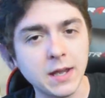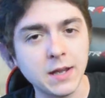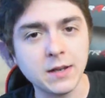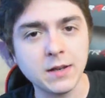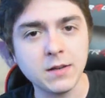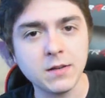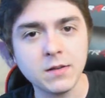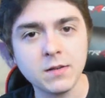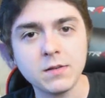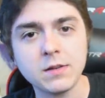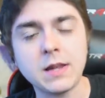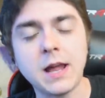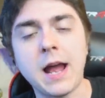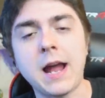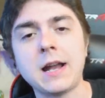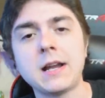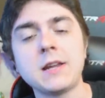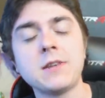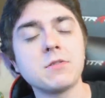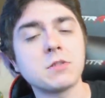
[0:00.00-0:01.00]
in
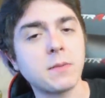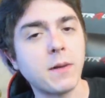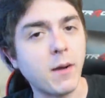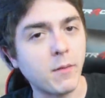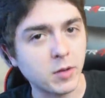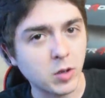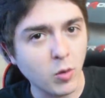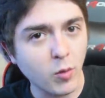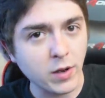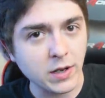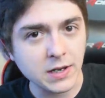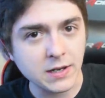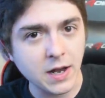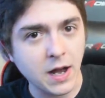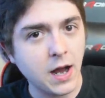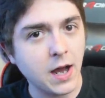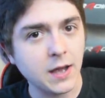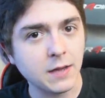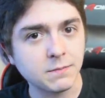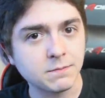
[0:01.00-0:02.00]
that he was probably going to
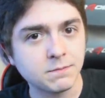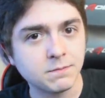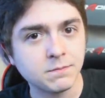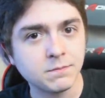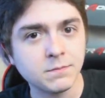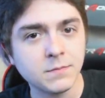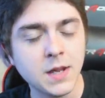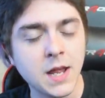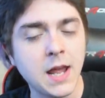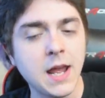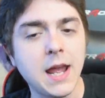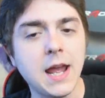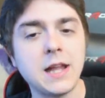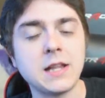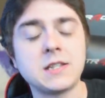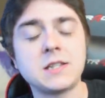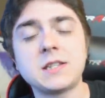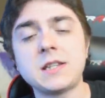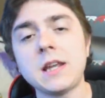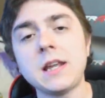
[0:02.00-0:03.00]
die.
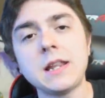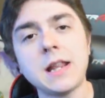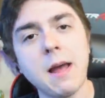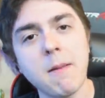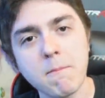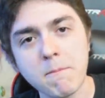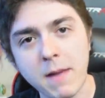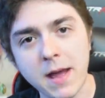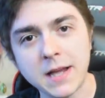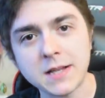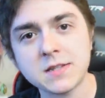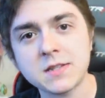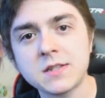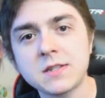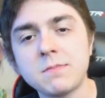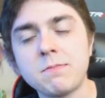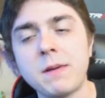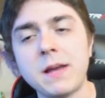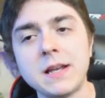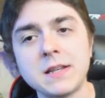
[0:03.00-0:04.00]
And seeing that
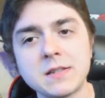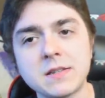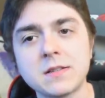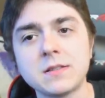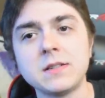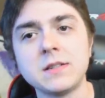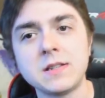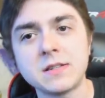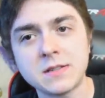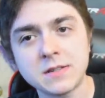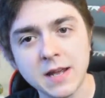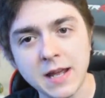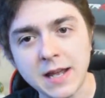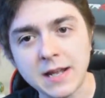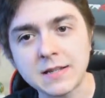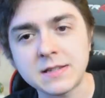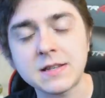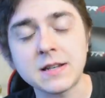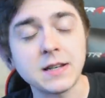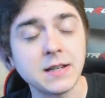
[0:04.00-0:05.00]
mess basically
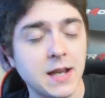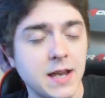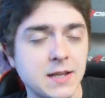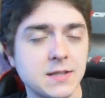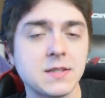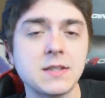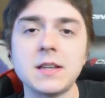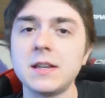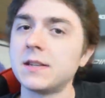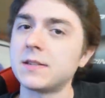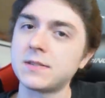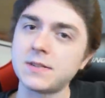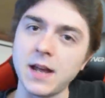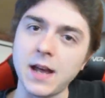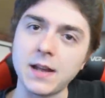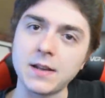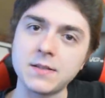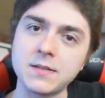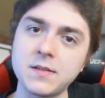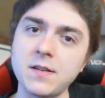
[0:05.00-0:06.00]
states that yes, he is
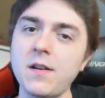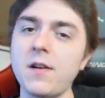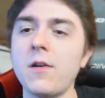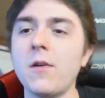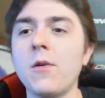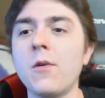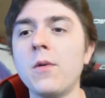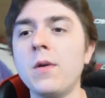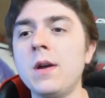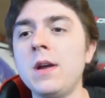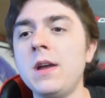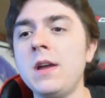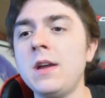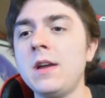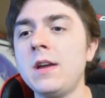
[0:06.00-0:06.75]
dead. So,